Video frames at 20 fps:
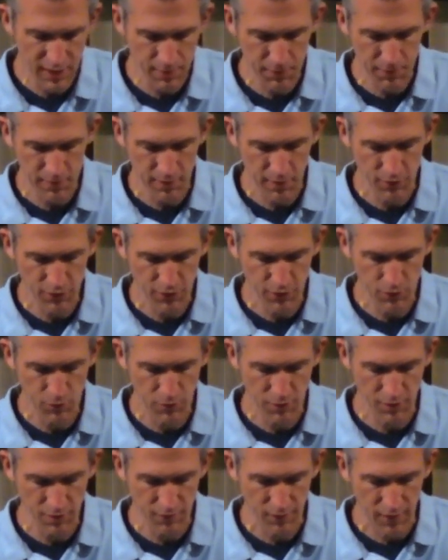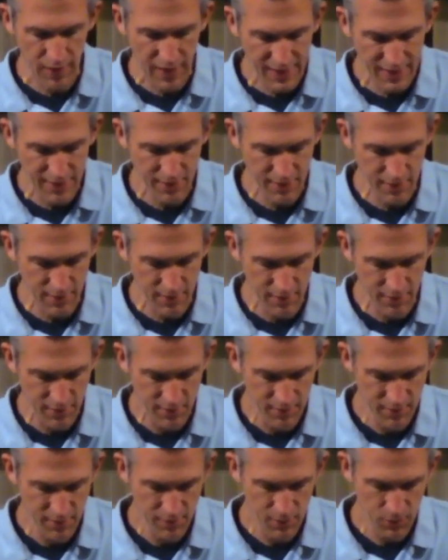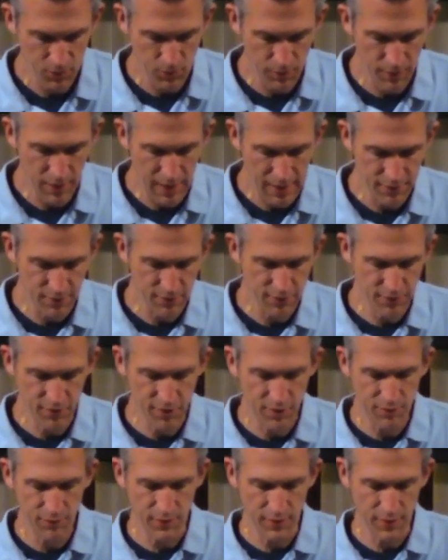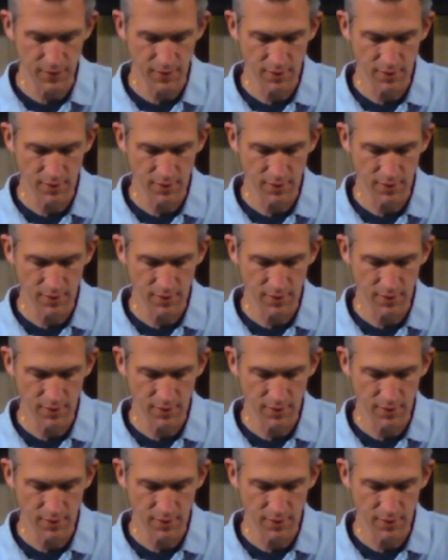but those who were invited were not deserving.